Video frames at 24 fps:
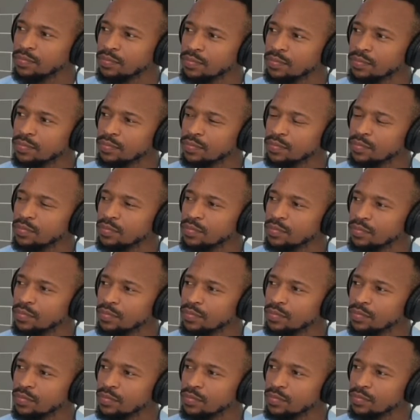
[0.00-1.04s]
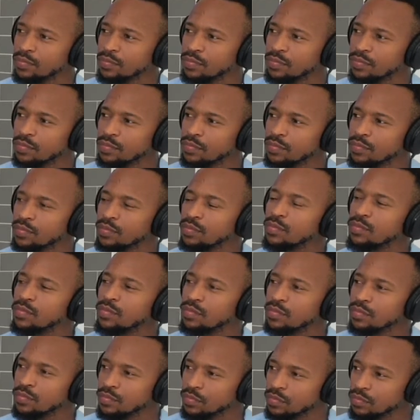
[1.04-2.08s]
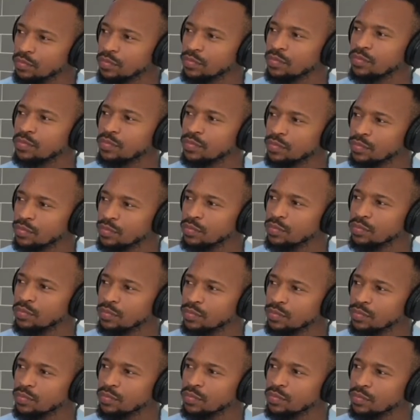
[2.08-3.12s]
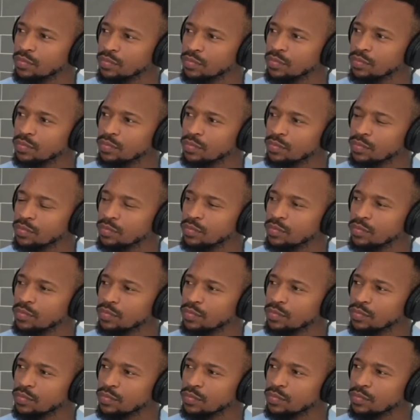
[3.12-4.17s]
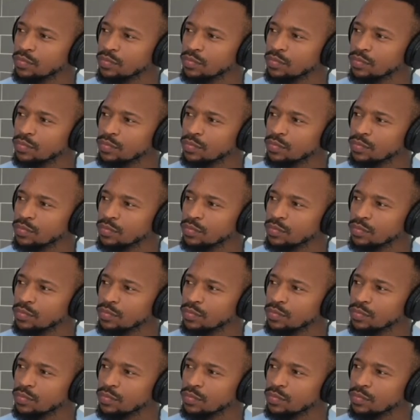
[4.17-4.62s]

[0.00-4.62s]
(not speaking)